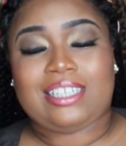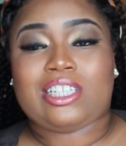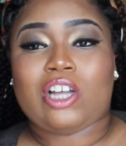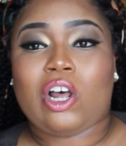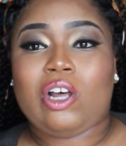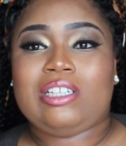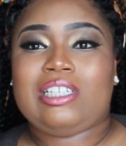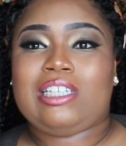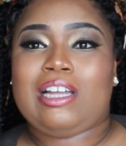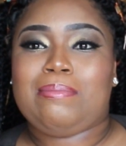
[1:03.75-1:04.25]

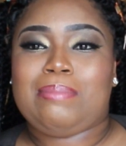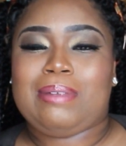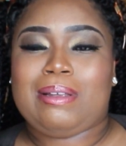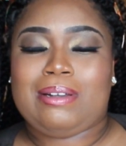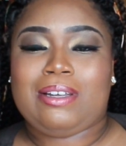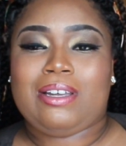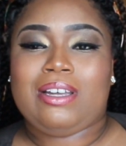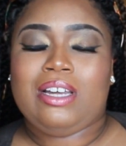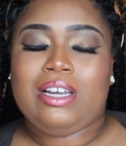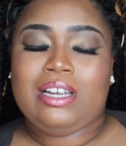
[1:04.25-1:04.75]
It's also
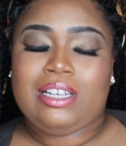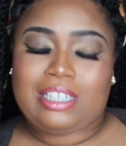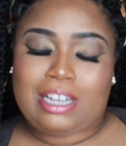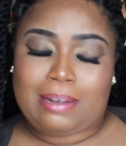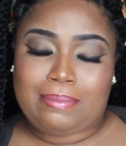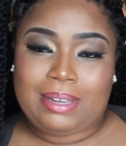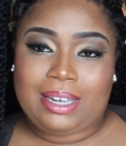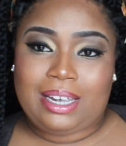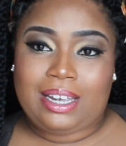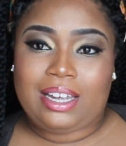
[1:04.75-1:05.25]
something,
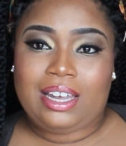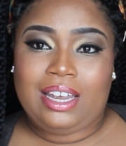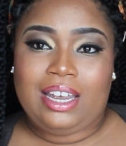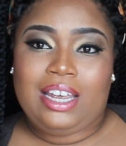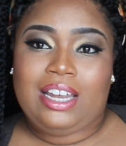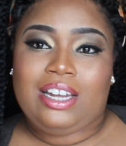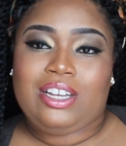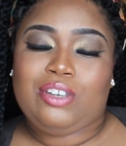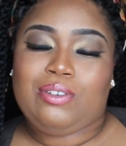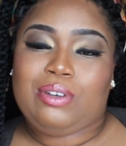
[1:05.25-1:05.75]
something
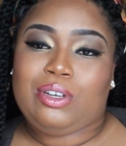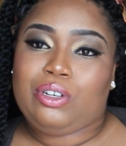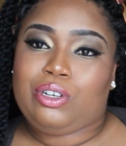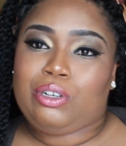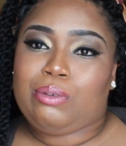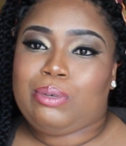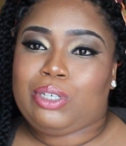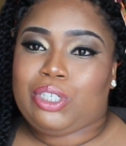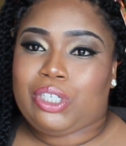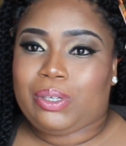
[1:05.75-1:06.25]
you can
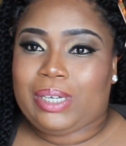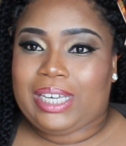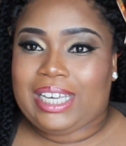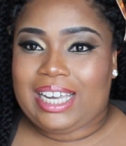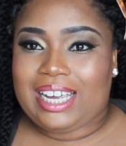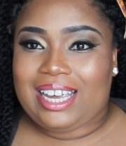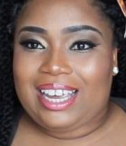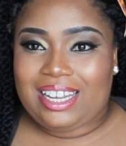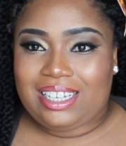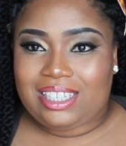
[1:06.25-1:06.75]
do with your
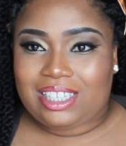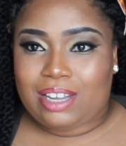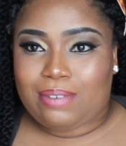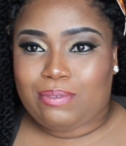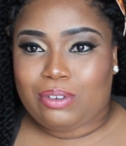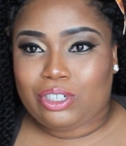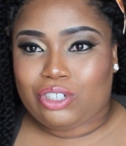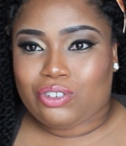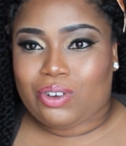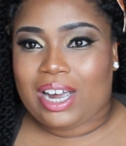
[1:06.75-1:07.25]
kids
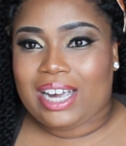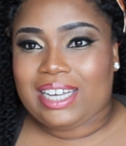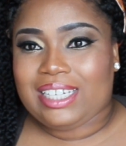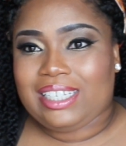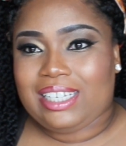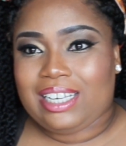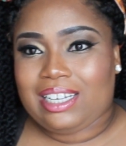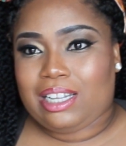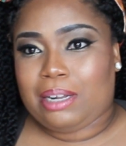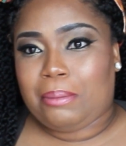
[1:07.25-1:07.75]
if you're
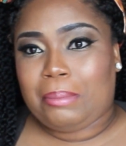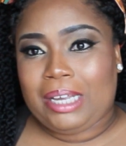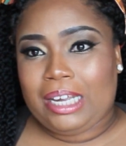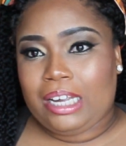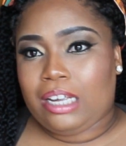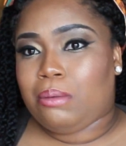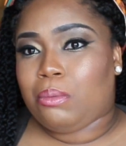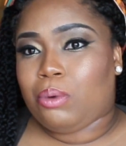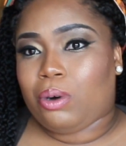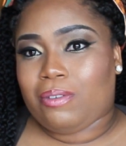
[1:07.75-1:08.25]
trying to get them
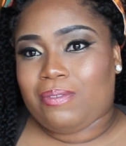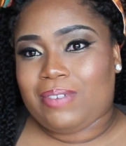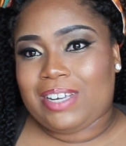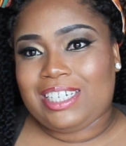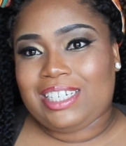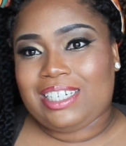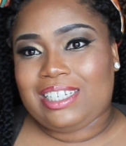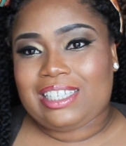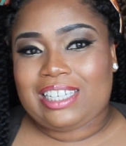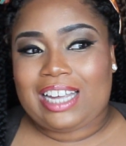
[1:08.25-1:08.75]
to eat more
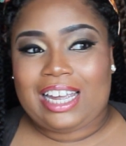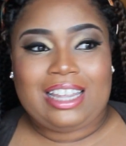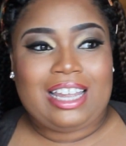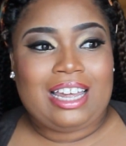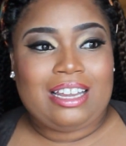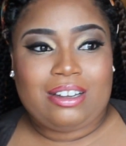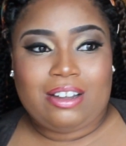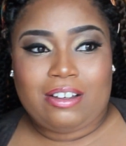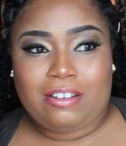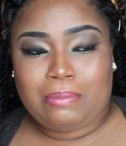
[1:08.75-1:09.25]
veggies
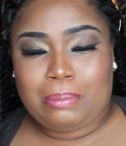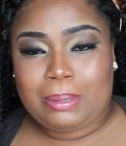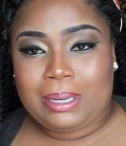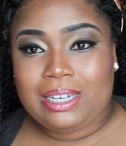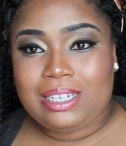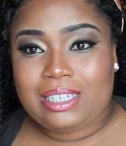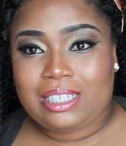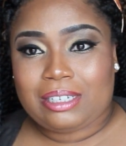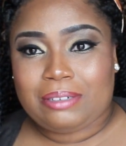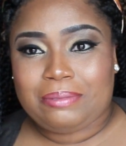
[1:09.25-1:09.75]
and they love
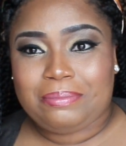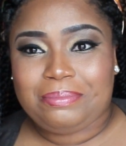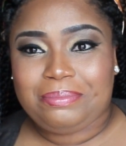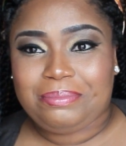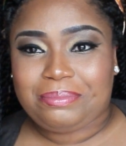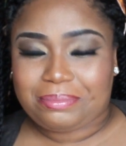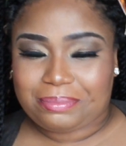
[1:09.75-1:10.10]
pizza.